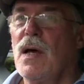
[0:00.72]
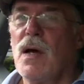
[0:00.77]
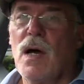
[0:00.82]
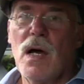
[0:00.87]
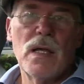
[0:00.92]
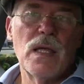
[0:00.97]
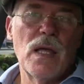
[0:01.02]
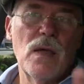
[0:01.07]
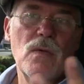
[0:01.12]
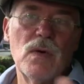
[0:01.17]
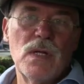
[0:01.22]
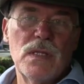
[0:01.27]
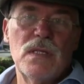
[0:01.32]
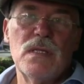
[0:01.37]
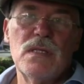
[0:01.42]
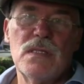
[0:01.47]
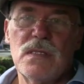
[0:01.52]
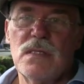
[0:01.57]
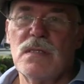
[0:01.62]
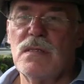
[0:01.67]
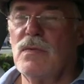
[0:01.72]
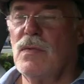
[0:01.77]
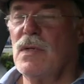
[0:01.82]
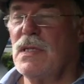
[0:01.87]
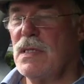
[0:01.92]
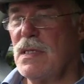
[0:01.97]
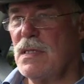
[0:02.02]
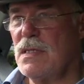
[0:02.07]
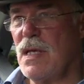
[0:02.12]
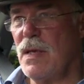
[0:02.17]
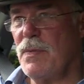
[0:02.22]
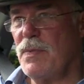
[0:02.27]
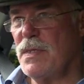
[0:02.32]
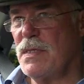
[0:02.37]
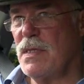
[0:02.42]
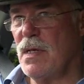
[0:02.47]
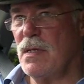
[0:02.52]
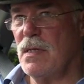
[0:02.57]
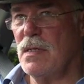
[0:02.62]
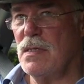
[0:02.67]
Okay, what this
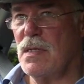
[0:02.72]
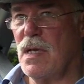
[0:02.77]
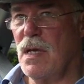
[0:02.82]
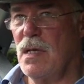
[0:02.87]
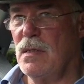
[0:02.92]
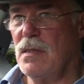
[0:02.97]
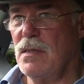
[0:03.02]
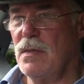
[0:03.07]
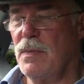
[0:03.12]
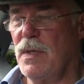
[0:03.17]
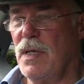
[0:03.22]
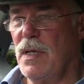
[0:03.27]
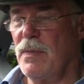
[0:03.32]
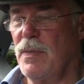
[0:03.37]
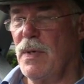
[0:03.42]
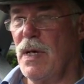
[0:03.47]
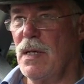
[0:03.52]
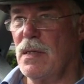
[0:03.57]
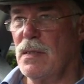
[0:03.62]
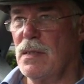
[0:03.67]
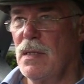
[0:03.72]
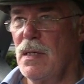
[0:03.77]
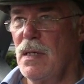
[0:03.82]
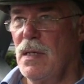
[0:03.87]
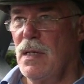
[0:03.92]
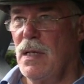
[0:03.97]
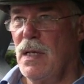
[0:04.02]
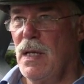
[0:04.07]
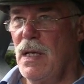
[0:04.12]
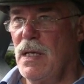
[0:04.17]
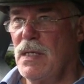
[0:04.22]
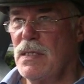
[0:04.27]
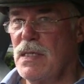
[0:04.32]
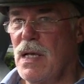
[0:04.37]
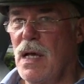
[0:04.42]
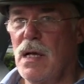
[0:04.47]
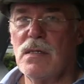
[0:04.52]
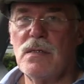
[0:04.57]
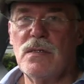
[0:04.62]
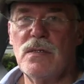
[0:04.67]
episode is going to be about is
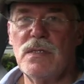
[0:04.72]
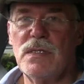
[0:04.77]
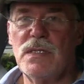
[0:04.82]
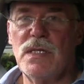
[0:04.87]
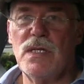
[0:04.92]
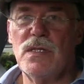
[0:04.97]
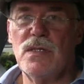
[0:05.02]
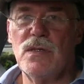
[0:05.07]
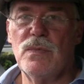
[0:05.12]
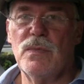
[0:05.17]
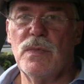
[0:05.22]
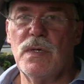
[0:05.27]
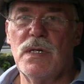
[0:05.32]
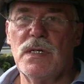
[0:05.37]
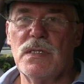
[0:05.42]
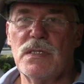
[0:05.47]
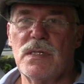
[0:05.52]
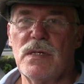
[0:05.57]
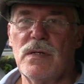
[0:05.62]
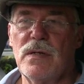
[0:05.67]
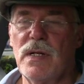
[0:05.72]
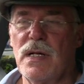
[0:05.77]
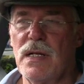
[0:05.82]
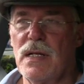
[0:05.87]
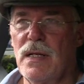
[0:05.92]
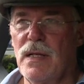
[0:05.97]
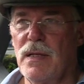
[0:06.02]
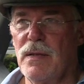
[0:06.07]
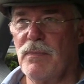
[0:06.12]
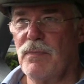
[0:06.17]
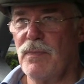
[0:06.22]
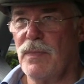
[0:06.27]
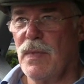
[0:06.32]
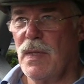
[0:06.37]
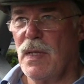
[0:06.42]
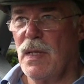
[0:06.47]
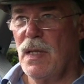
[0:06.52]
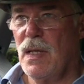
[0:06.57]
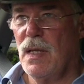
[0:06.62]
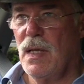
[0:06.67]
how to set your mirrors correctly.
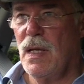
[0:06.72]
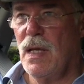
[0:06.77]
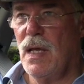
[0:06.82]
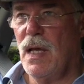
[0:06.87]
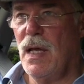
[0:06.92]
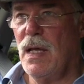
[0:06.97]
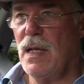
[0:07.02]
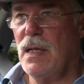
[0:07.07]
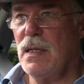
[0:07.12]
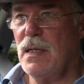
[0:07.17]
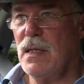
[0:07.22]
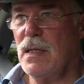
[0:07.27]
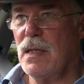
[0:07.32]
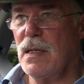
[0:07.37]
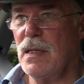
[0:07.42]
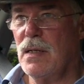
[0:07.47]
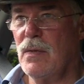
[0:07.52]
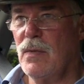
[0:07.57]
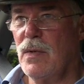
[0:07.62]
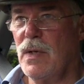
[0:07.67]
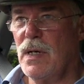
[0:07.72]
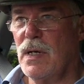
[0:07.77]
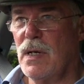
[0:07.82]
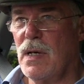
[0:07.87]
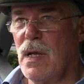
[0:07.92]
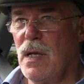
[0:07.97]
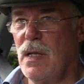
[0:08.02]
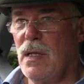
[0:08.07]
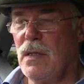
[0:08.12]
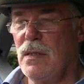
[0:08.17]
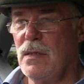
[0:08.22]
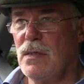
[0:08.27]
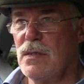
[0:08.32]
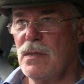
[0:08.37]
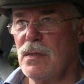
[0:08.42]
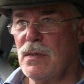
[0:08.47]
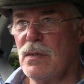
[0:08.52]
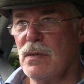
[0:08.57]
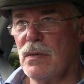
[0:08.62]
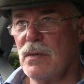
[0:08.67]
And we're going
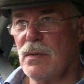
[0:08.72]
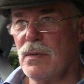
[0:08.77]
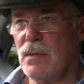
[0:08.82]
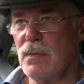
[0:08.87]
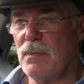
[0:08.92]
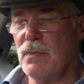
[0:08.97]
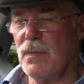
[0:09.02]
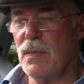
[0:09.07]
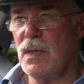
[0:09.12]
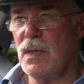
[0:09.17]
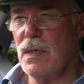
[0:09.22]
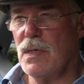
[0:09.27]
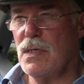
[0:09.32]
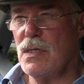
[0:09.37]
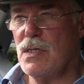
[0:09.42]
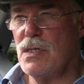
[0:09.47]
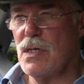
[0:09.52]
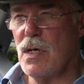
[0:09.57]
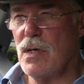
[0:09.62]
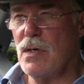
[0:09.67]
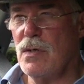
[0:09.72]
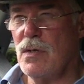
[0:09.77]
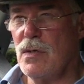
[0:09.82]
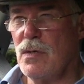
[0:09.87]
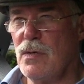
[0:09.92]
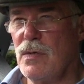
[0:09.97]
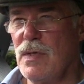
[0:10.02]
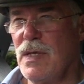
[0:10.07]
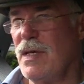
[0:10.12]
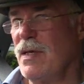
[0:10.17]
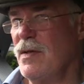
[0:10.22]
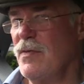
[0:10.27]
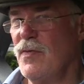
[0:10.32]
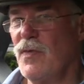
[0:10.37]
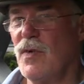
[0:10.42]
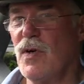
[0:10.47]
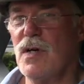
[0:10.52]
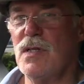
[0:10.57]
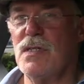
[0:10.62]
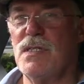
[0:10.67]
to show you the
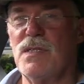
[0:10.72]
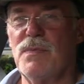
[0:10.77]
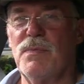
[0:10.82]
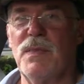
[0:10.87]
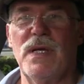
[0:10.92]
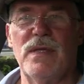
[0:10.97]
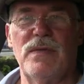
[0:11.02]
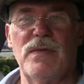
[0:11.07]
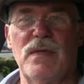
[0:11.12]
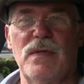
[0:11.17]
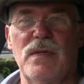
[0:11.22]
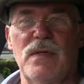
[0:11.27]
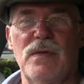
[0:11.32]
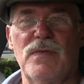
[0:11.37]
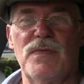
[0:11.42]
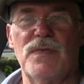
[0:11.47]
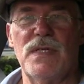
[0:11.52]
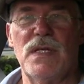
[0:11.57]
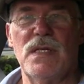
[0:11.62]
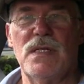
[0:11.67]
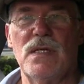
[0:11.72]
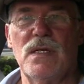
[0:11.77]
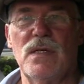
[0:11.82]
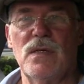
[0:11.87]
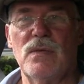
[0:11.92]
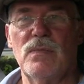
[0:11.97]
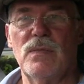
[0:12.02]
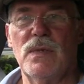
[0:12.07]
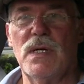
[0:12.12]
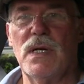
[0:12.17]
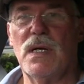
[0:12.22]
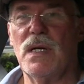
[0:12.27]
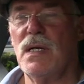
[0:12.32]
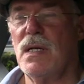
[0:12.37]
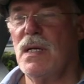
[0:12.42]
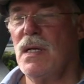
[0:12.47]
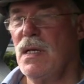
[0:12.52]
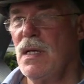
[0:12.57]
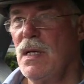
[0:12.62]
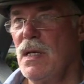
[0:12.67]
advanced method of setting your mirror
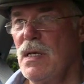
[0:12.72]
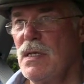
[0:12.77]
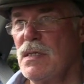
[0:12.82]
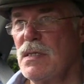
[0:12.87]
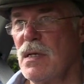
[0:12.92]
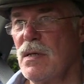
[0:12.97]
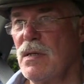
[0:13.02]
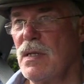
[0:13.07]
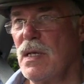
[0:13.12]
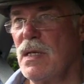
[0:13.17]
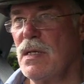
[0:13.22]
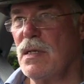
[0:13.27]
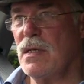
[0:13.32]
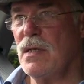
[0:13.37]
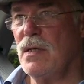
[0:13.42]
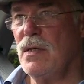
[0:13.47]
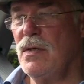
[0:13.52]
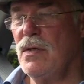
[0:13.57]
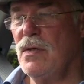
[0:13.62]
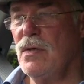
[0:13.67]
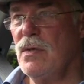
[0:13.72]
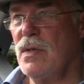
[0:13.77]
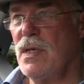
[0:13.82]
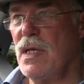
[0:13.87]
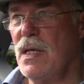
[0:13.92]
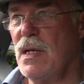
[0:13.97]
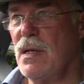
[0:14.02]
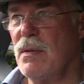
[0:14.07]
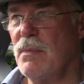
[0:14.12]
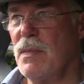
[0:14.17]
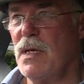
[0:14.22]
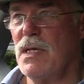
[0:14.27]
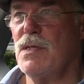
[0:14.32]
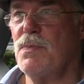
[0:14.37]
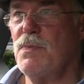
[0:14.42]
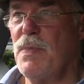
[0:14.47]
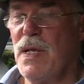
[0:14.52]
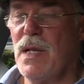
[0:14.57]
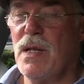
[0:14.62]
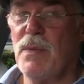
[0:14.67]
so that you get a
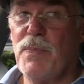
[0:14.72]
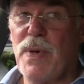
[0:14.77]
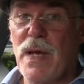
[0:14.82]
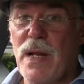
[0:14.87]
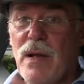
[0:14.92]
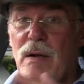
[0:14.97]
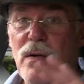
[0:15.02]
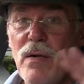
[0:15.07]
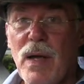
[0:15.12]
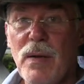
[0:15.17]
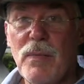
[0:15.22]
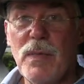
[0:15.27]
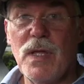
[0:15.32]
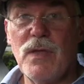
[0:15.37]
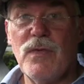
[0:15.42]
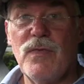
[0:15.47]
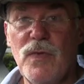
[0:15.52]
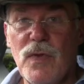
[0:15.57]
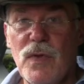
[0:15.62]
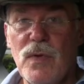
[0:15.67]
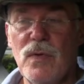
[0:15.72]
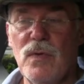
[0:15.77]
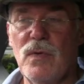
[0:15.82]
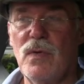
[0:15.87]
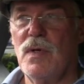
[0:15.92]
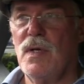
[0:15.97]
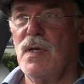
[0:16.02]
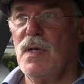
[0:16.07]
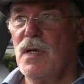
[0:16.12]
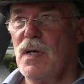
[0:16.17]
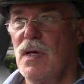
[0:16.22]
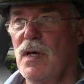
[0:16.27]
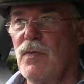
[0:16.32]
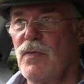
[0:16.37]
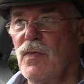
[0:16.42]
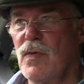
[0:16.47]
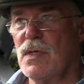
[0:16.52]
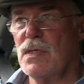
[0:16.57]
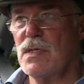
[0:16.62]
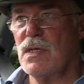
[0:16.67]
much better panoramic view
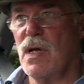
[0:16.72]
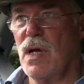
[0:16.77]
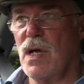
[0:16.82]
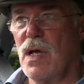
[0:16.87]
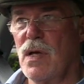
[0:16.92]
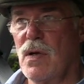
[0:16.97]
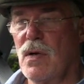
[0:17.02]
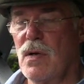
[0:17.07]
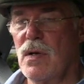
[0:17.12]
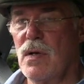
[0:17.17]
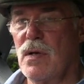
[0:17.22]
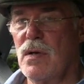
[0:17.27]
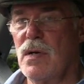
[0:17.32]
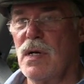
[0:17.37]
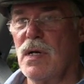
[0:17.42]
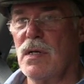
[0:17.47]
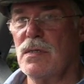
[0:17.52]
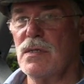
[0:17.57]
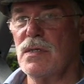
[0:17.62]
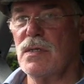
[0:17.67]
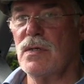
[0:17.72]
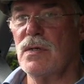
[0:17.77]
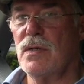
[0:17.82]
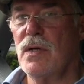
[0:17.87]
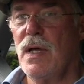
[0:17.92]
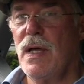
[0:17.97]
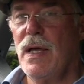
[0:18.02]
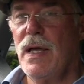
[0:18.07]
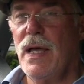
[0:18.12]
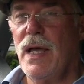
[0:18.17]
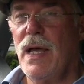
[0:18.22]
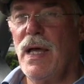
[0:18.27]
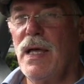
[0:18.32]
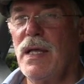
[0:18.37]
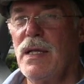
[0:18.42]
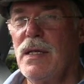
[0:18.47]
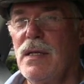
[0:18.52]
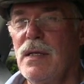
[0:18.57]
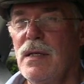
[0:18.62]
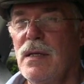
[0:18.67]
of what's going on around you.
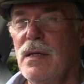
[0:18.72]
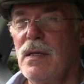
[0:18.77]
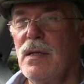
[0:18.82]
And